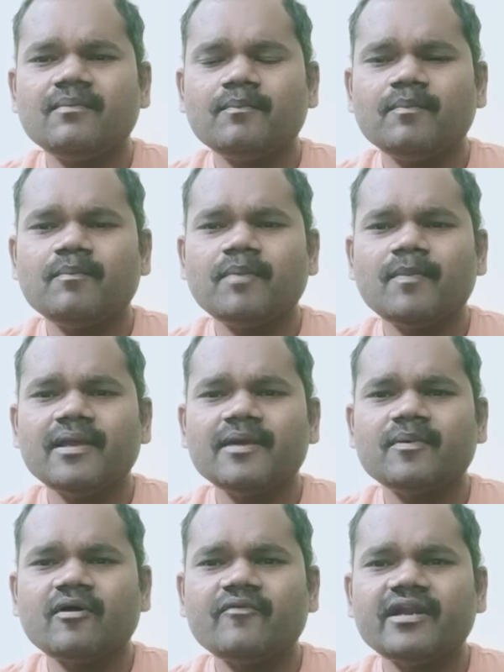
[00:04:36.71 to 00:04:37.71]
public
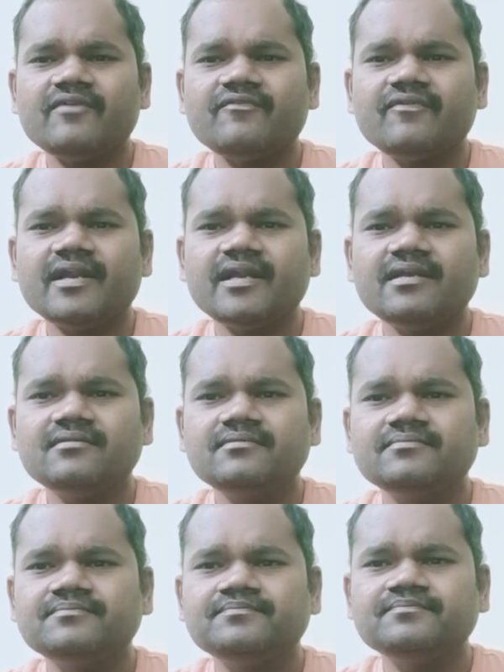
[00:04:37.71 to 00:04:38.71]
provident fund,
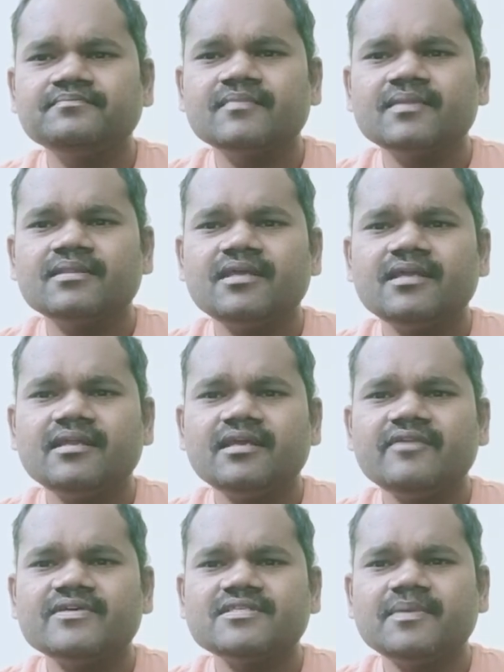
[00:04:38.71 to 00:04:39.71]
then
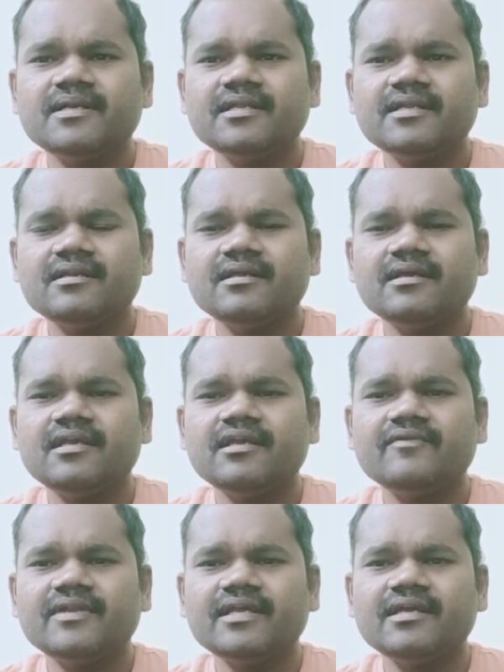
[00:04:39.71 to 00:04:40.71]
investment in
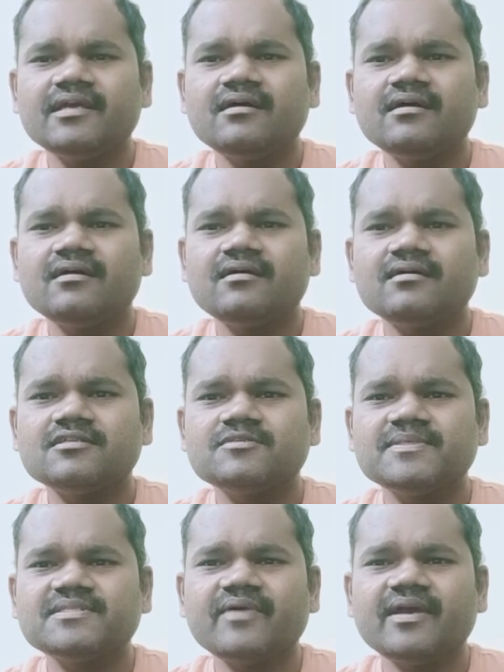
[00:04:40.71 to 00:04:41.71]
equity,
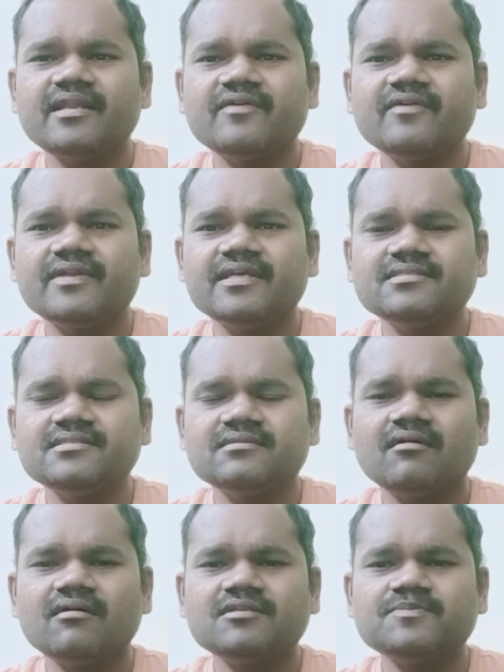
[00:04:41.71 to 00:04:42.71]
specified equities
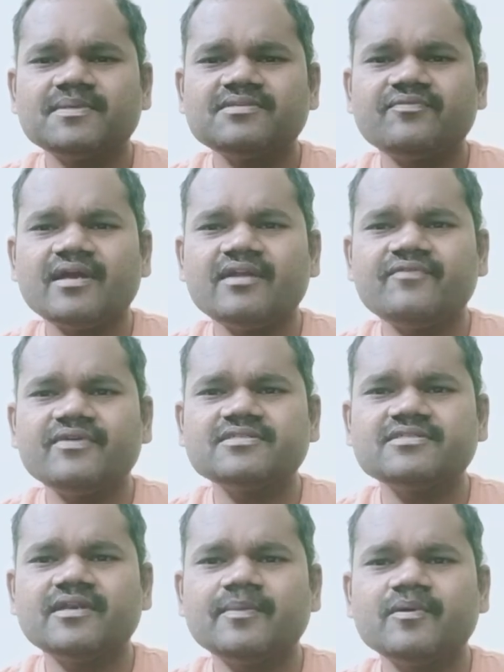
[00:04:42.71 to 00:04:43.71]
or specified fixed
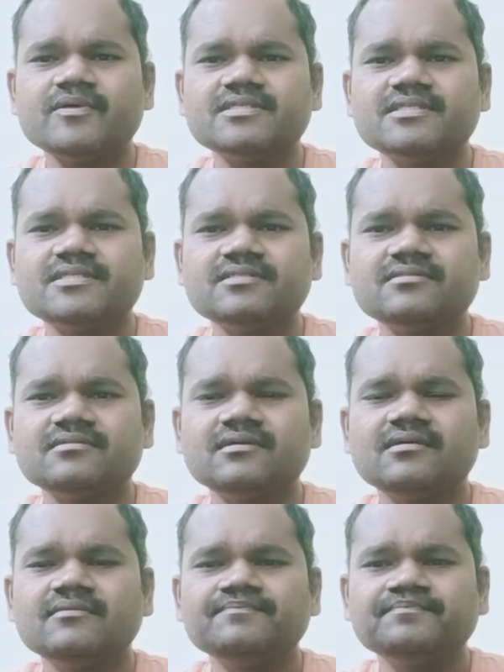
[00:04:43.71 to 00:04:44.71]
deposits.
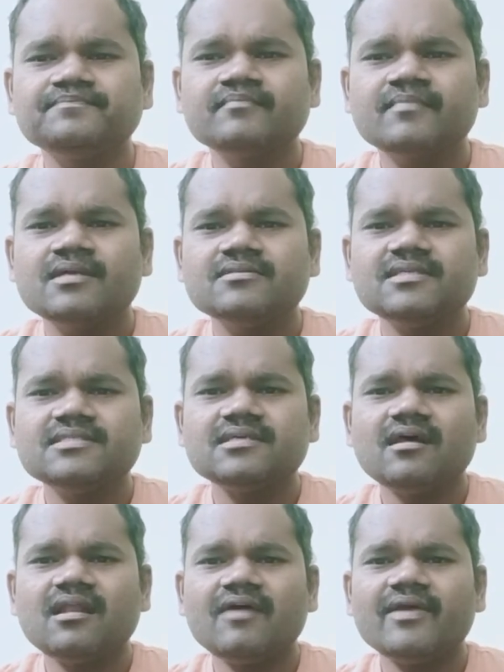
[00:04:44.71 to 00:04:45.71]
These are
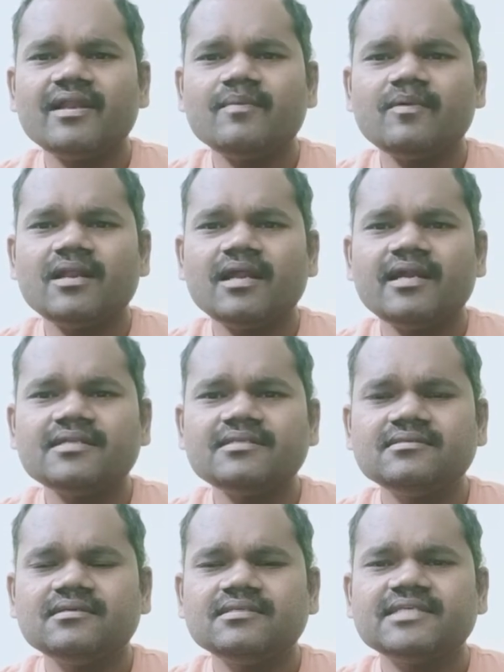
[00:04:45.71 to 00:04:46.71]
all available under
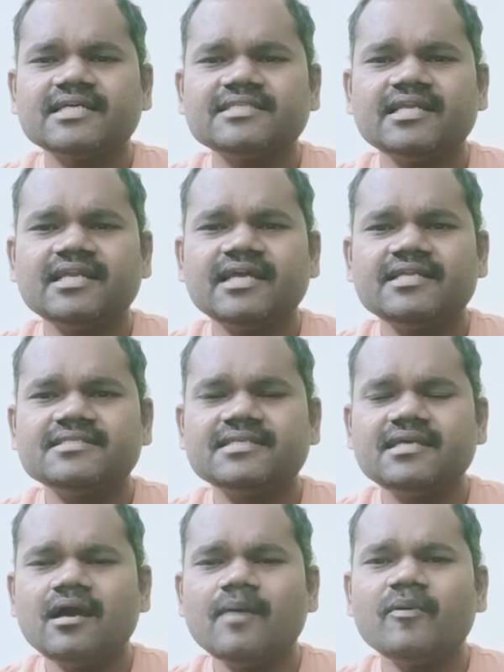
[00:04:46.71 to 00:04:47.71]
section
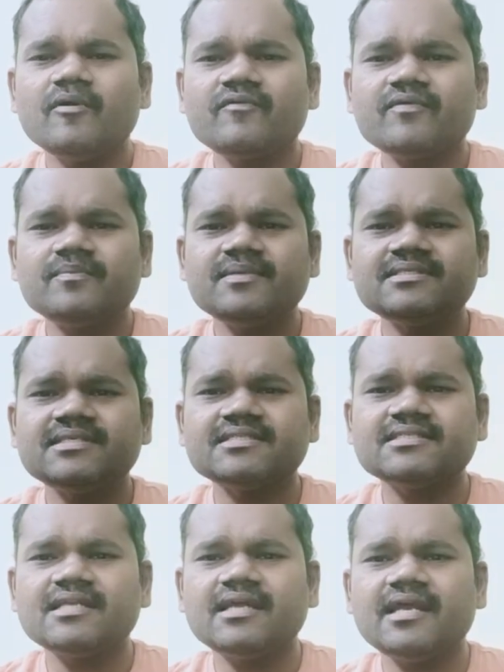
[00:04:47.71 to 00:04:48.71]
80C. Apart from this, section
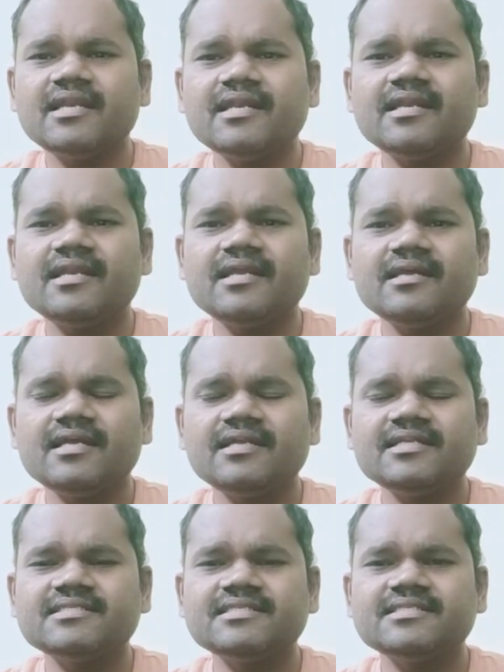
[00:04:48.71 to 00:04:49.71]

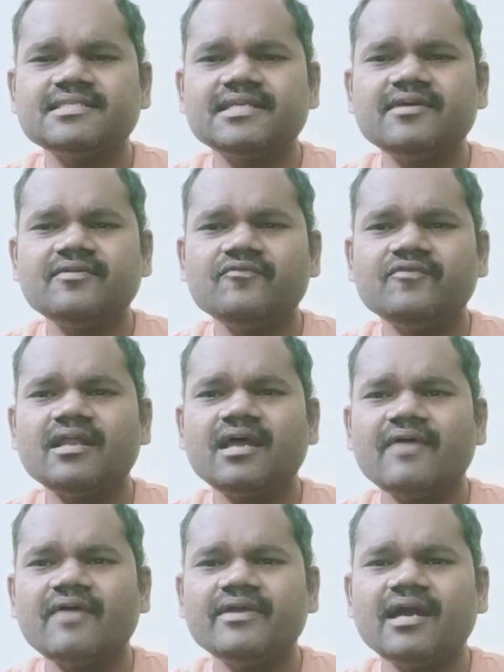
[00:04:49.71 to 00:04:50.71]
80CCD we are
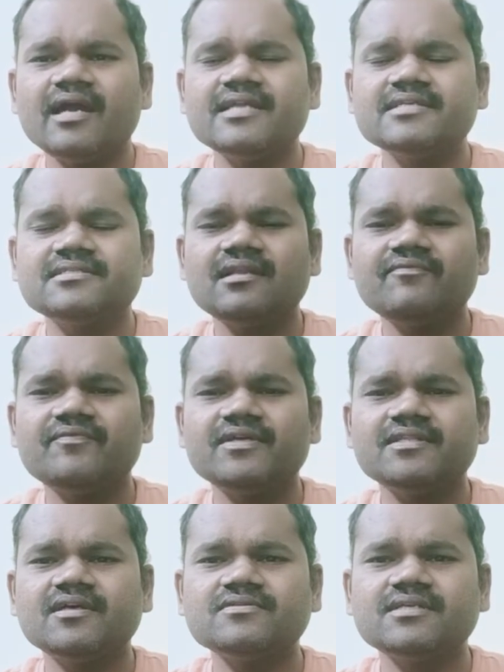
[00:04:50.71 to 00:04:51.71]
having additional
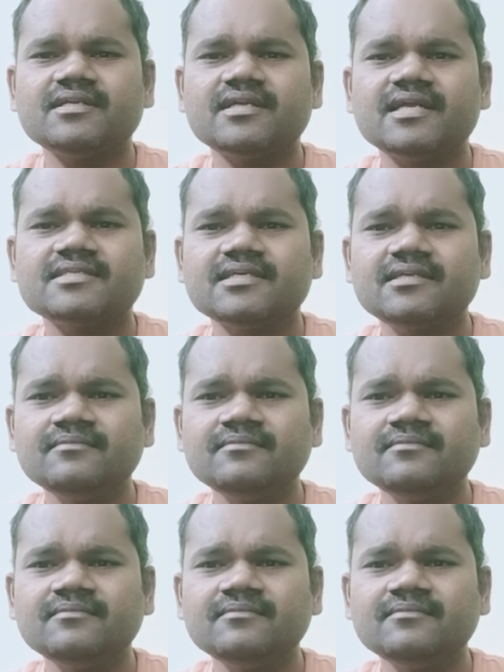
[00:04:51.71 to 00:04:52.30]
50,000 deduction.